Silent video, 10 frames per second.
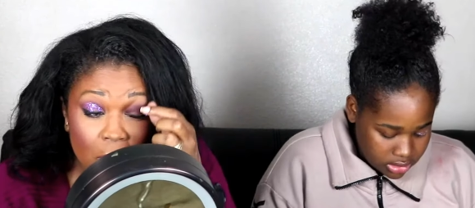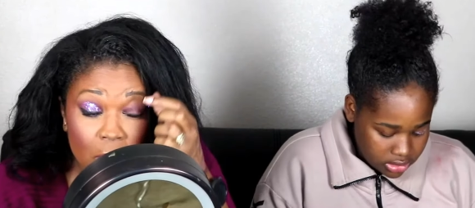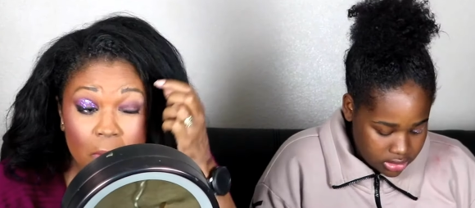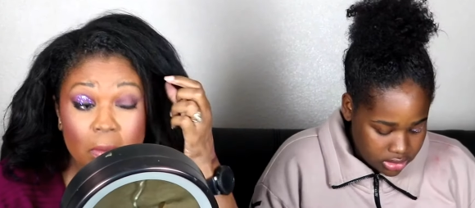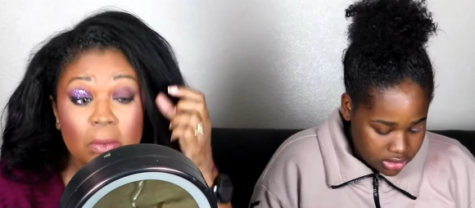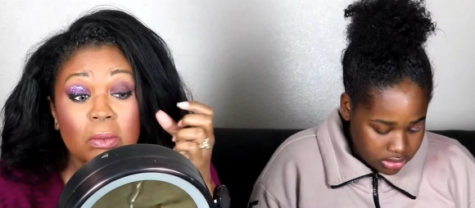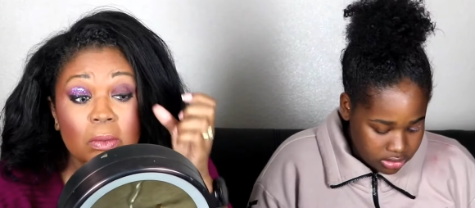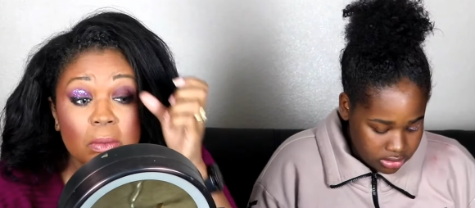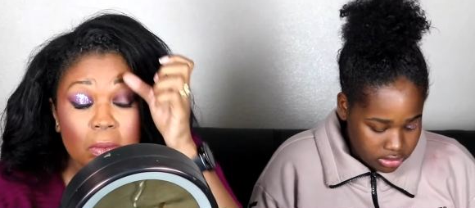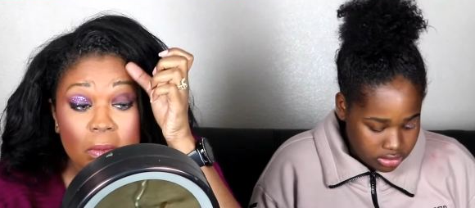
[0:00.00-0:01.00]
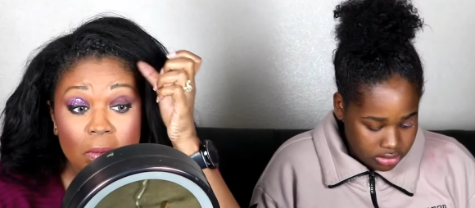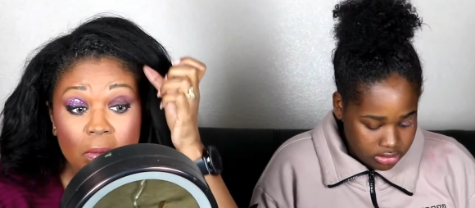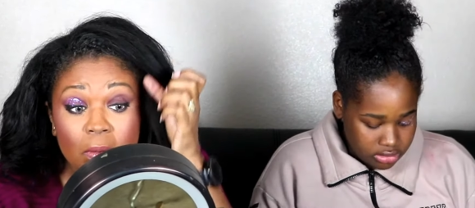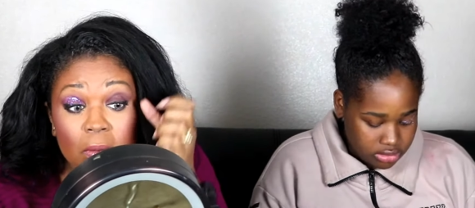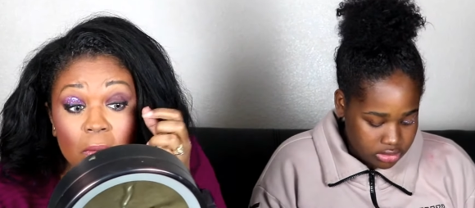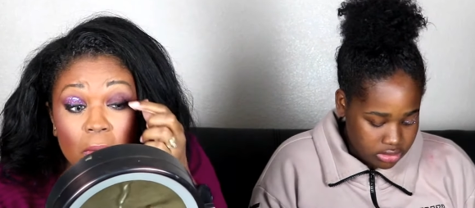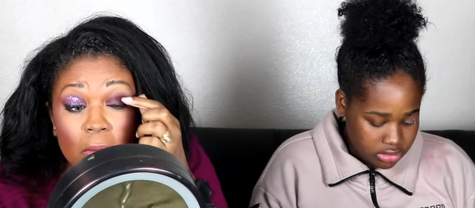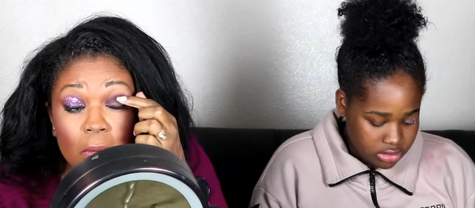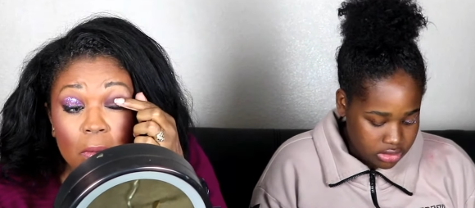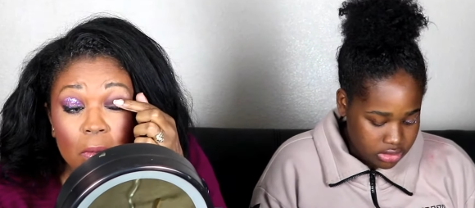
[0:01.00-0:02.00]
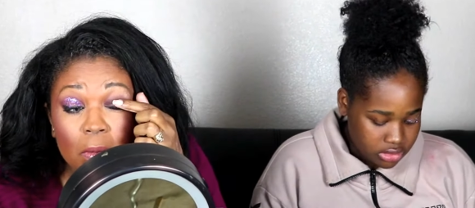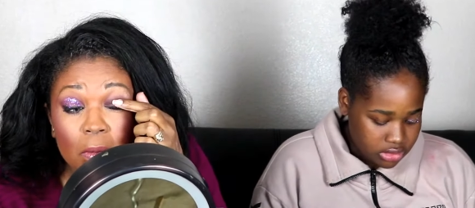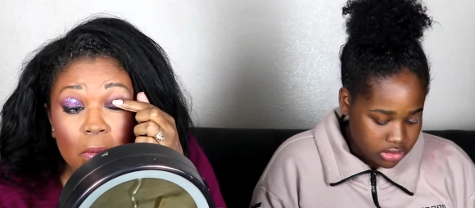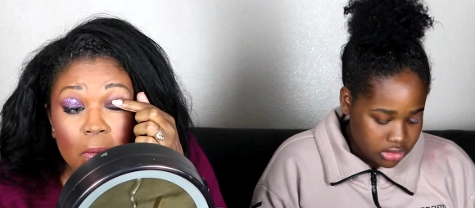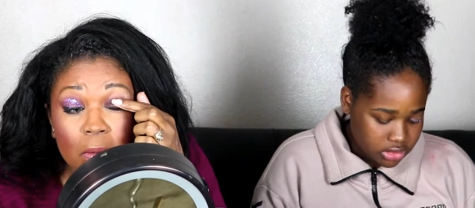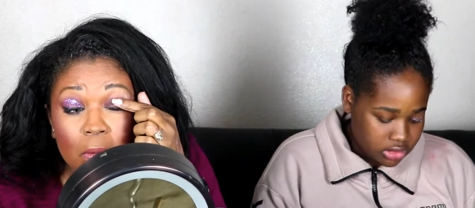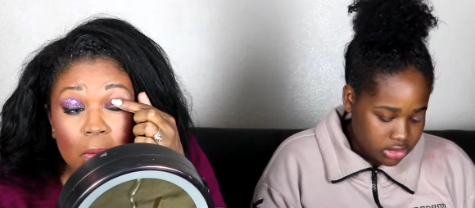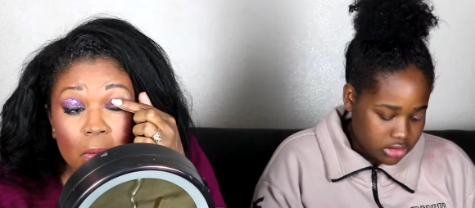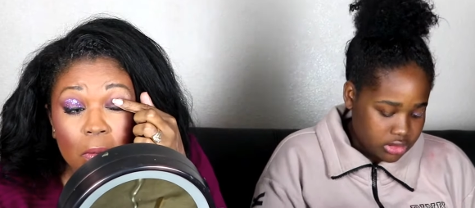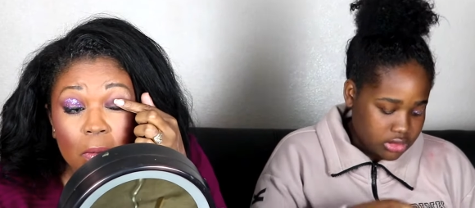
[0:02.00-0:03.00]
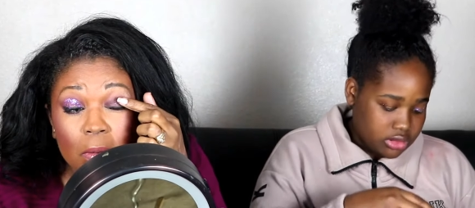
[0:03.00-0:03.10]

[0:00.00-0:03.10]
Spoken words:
Nobody speaks.